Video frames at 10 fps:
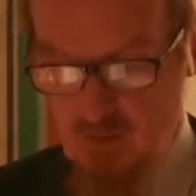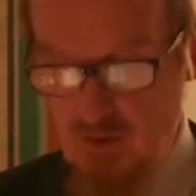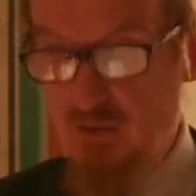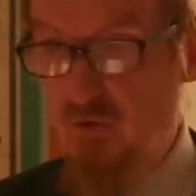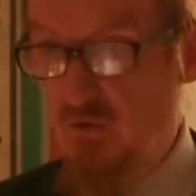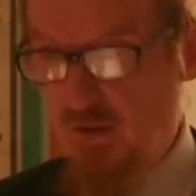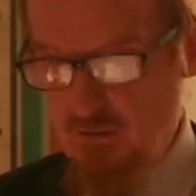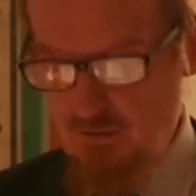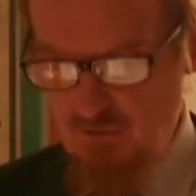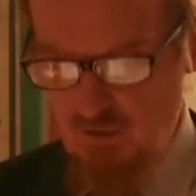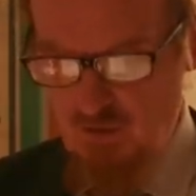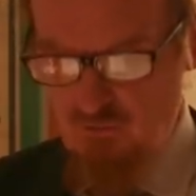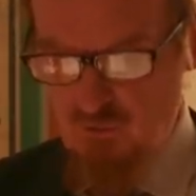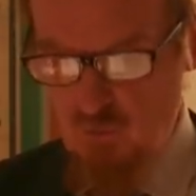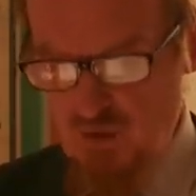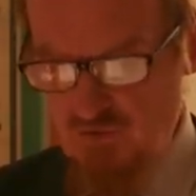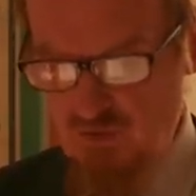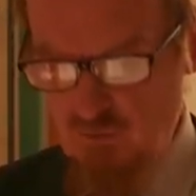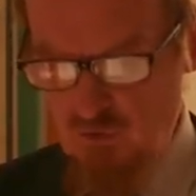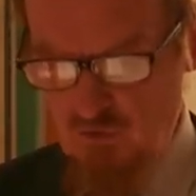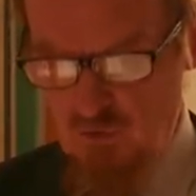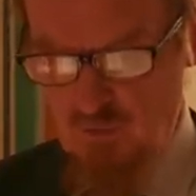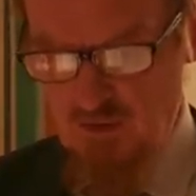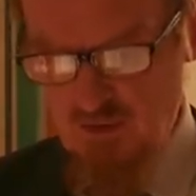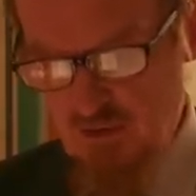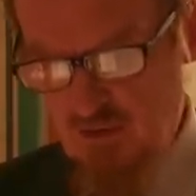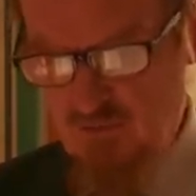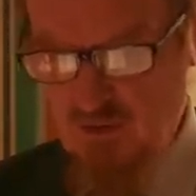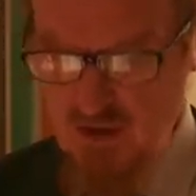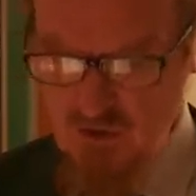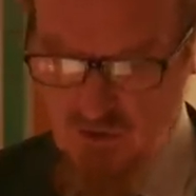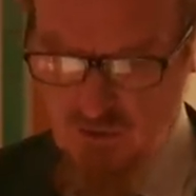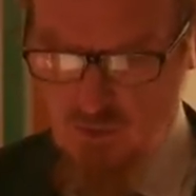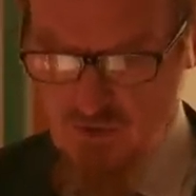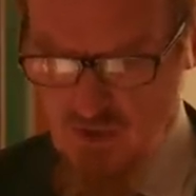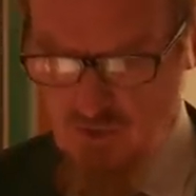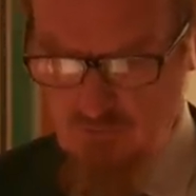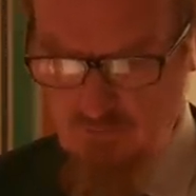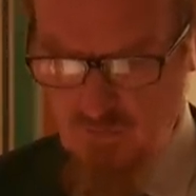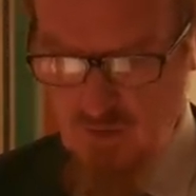It entails, for a Western Muslim, a kind of hijra within,